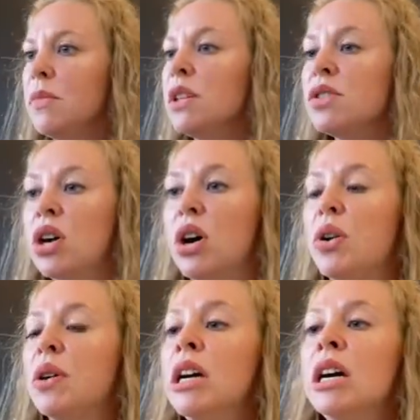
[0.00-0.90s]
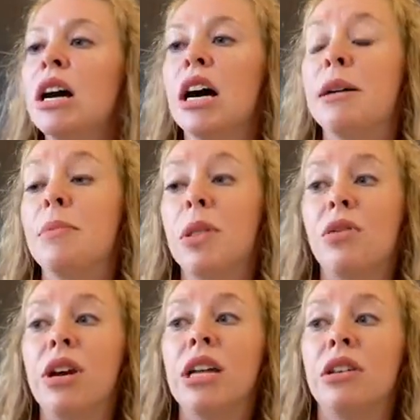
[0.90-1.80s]
So, but the
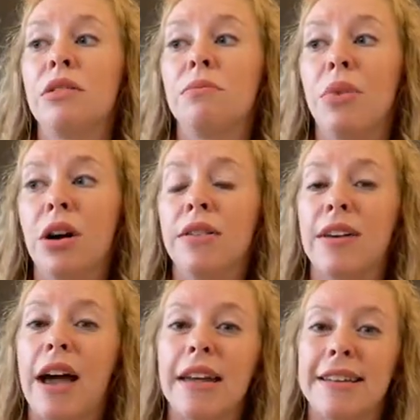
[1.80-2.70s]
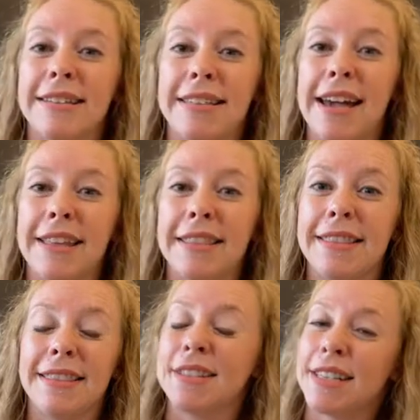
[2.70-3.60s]
great part of that is that
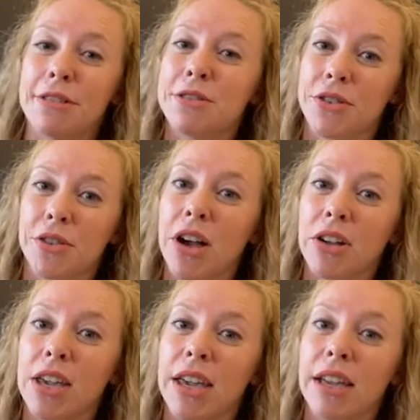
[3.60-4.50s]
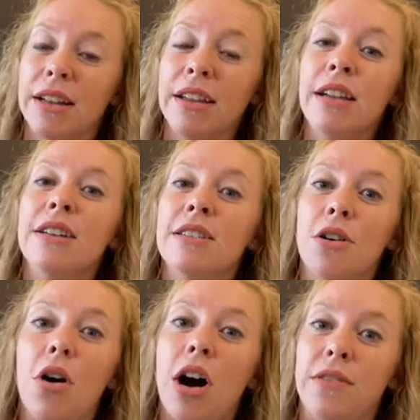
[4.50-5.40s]
the sellers are locking in. So
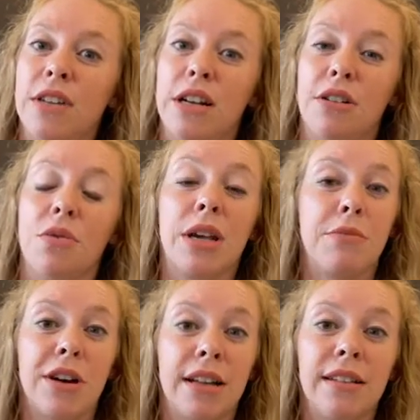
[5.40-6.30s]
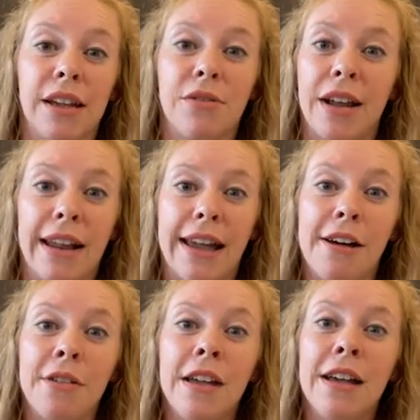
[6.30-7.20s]
often in a quick market like right
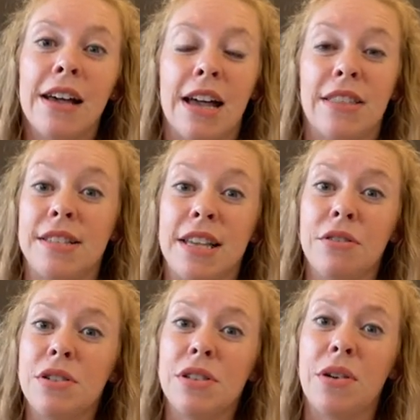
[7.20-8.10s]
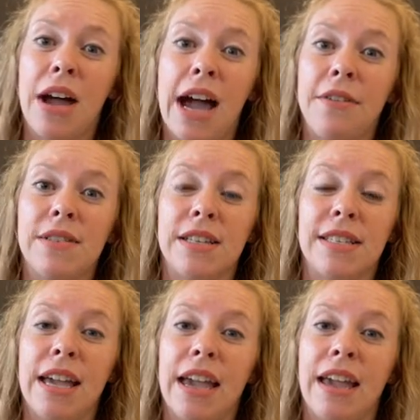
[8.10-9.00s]
now, the sellers don't have to
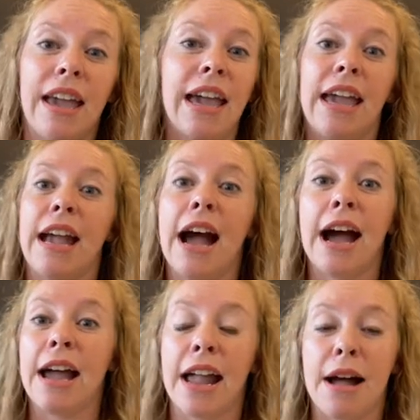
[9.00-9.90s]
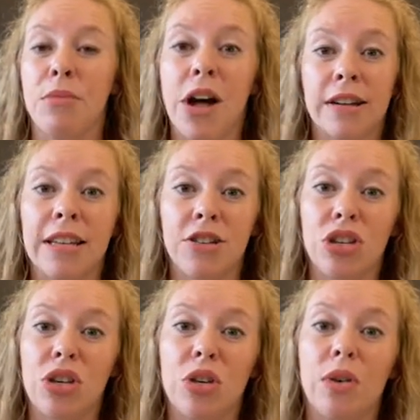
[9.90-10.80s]
say, hey, I'm locked into
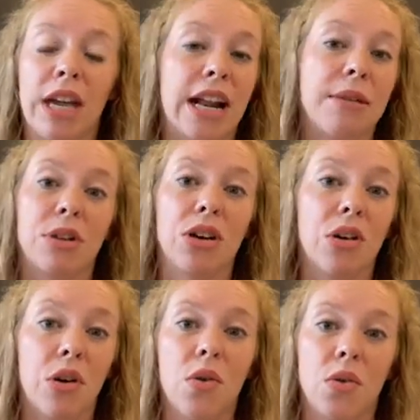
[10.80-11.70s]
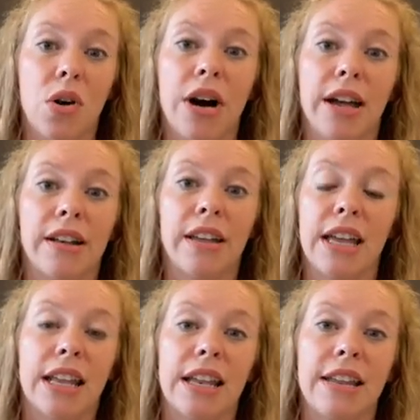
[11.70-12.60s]
you and I'm going to hold on
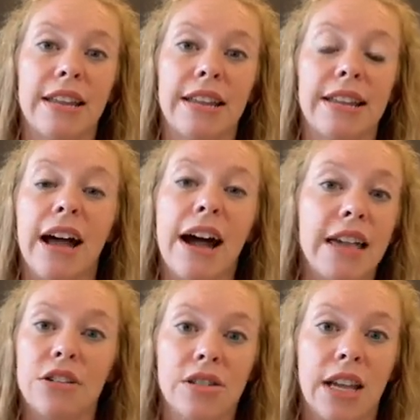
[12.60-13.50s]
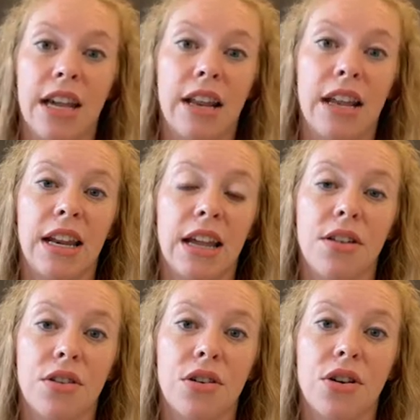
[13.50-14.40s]
and not entertain any
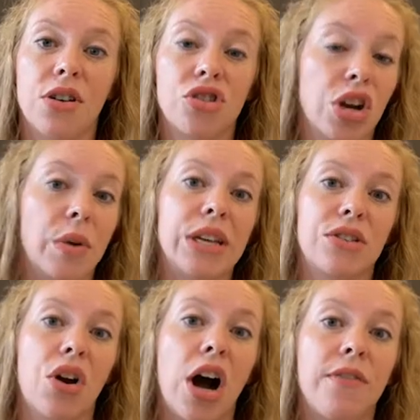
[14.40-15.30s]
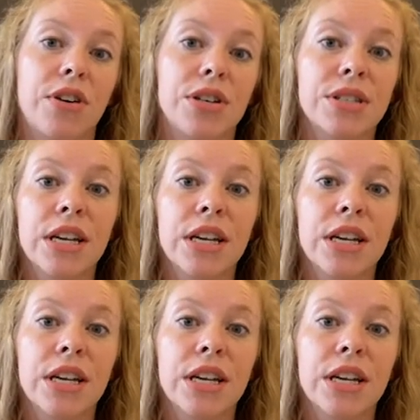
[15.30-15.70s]
other showings or offers.